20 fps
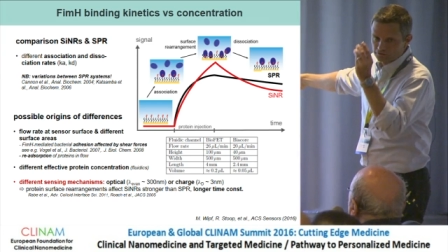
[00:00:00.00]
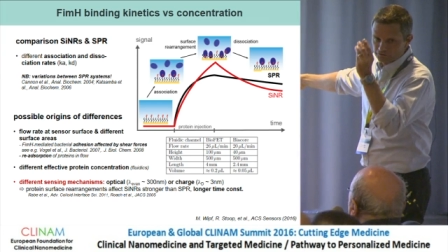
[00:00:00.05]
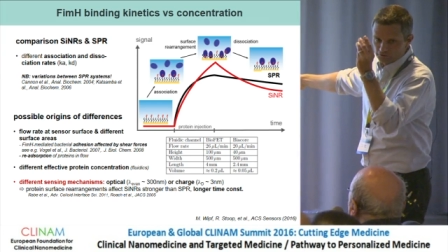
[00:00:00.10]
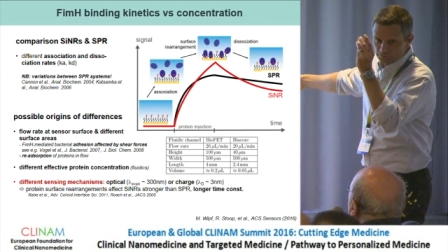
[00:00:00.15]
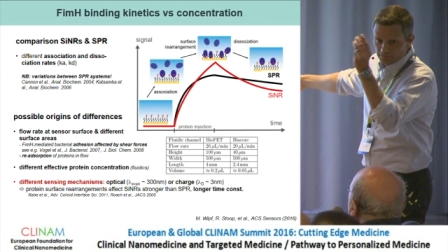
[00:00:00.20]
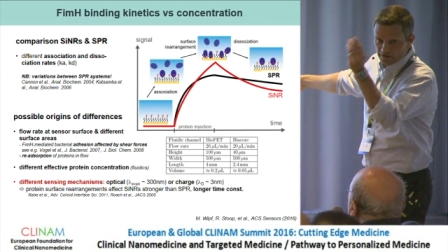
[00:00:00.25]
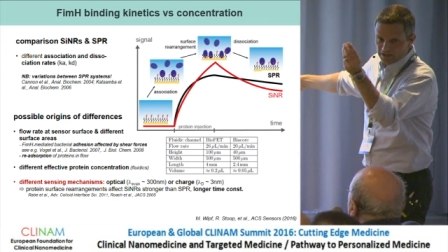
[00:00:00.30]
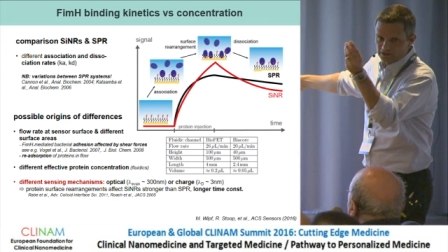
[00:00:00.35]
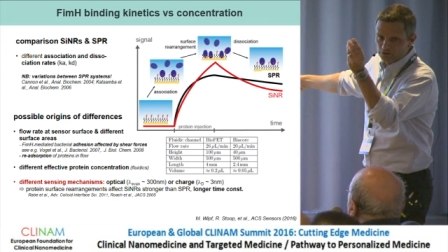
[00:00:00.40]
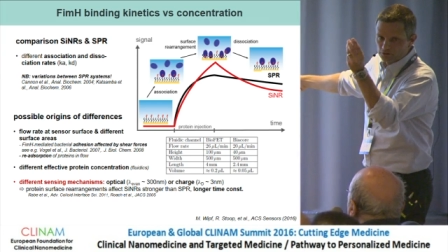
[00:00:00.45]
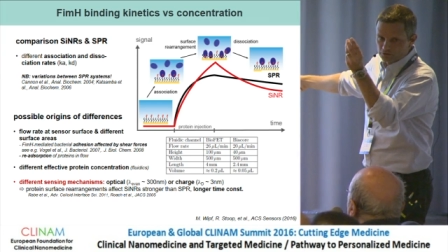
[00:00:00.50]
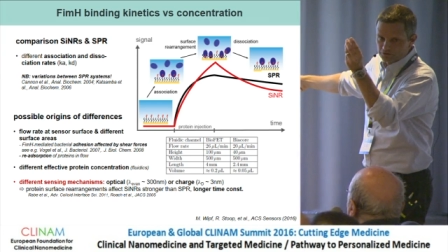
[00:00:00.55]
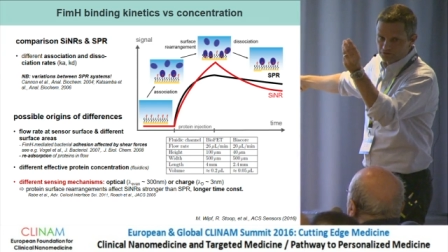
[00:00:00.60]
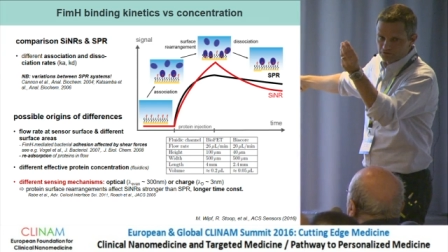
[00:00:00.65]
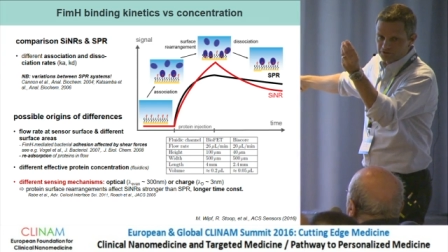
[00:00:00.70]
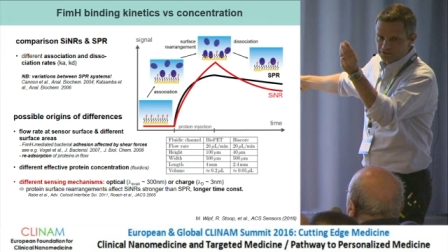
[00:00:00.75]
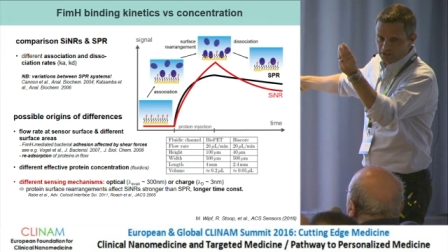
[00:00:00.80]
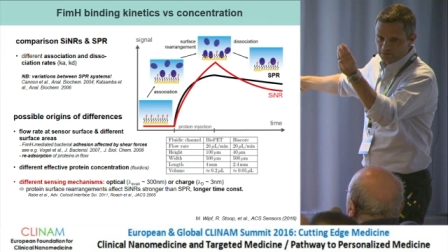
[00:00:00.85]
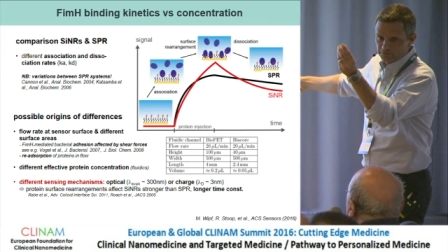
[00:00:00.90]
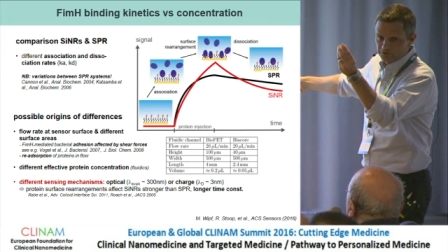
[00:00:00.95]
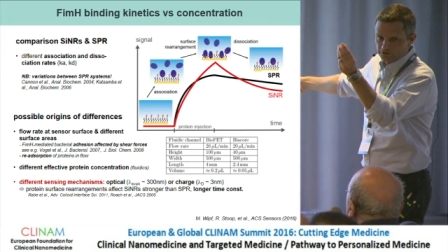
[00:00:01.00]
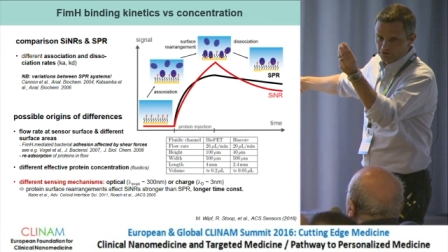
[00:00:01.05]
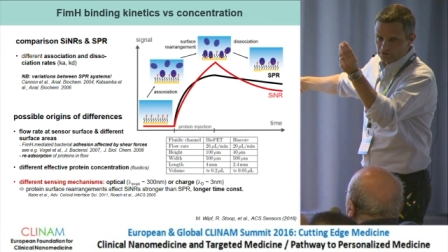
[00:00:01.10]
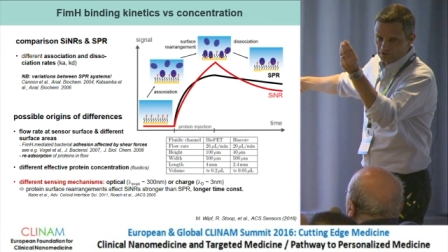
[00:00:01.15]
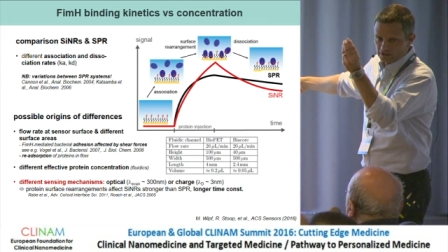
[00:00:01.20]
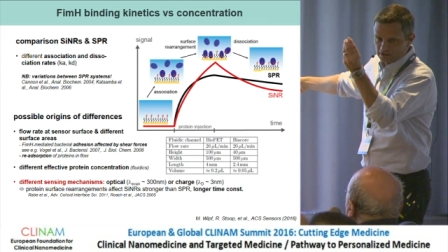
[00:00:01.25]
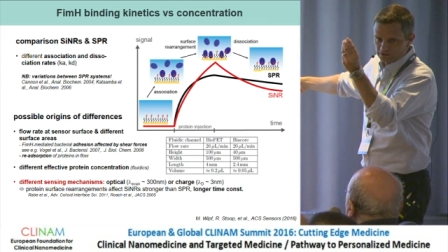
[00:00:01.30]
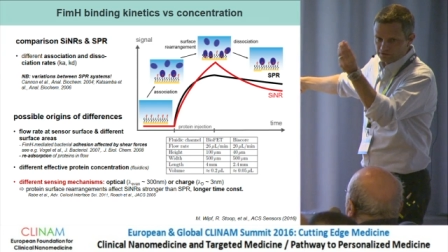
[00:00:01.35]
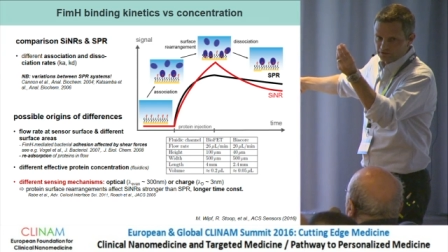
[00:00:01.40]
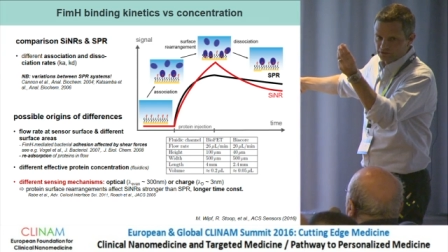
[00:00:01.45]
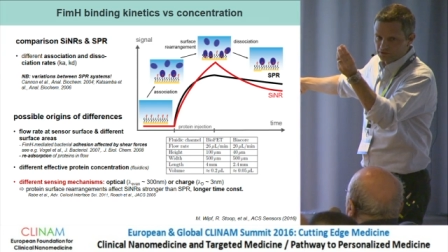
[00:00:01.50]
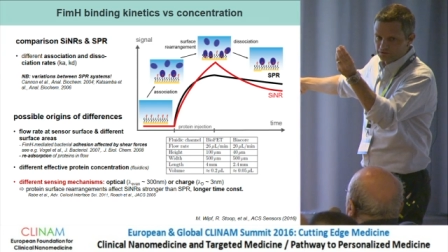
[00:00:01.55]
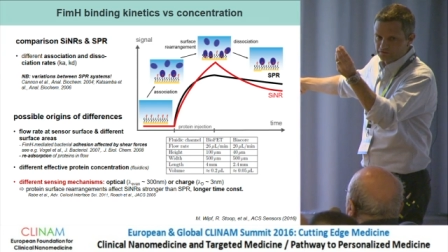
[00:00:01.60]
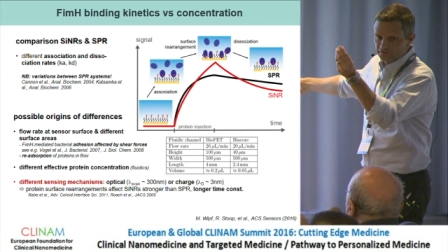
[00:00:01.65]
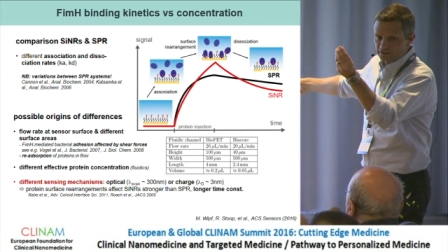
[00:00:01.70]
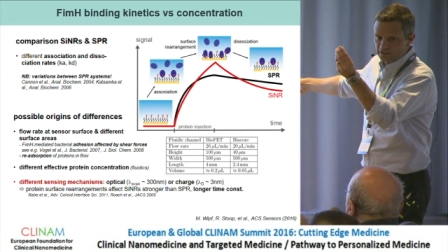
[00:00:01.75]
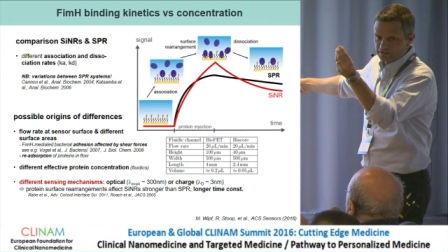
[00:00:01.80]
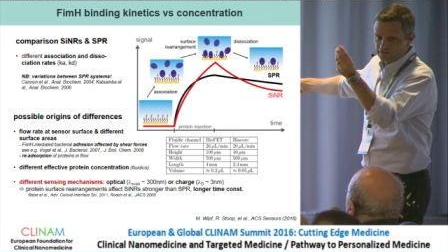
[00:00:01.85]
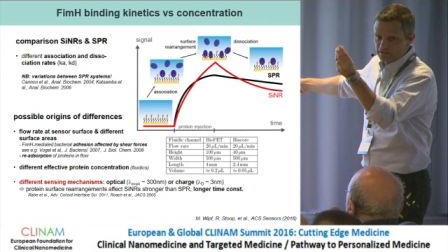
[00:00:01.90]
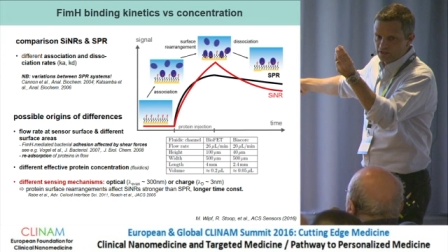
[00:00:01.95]
of the mannose receptor at the
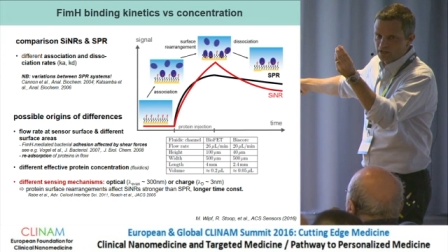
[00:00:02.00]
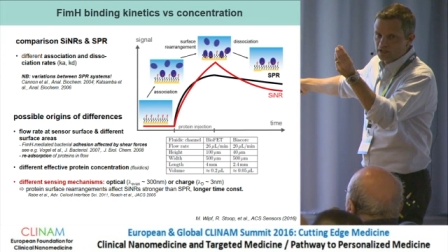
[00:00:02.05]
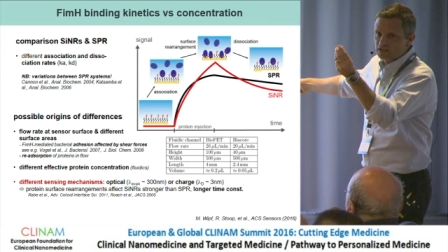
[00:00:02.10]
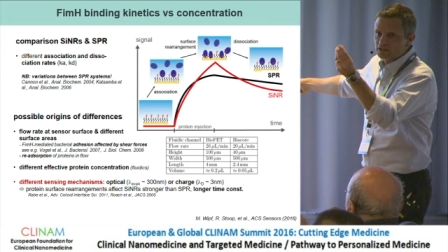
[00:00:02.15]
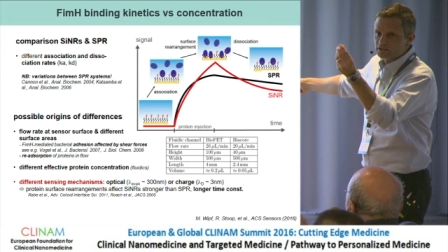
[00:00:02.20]
surface,